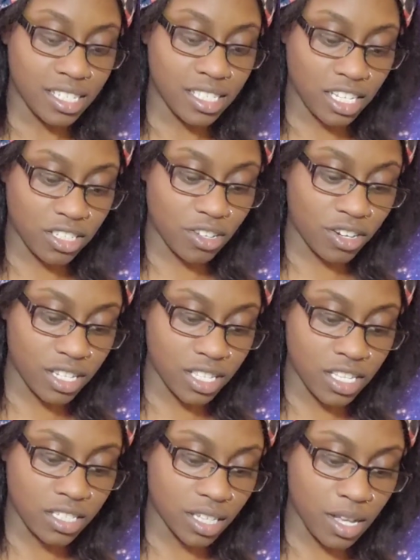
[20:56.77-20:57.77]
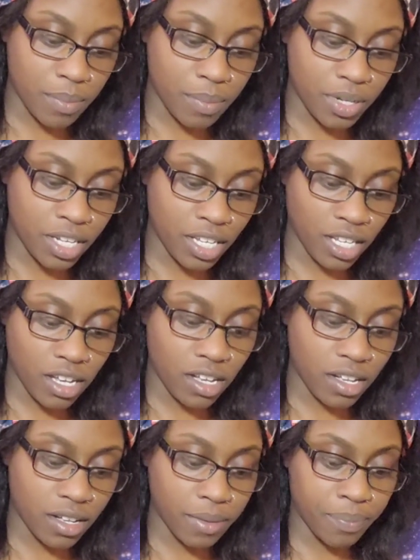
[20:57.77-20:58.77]
Since I started this
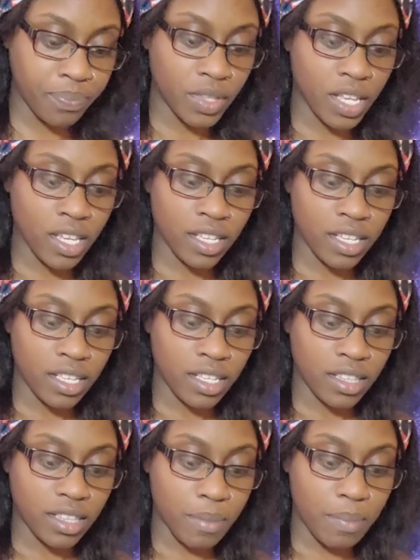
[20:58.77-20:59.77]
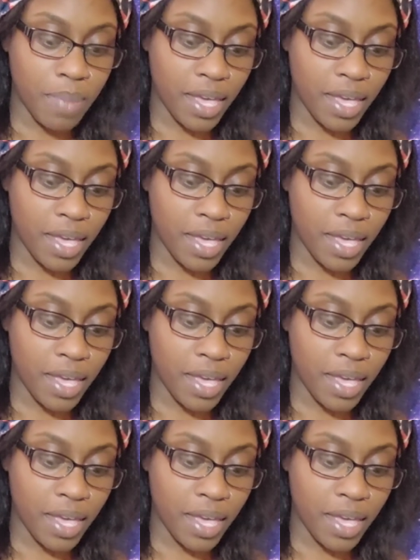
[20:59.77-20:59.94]
company, um,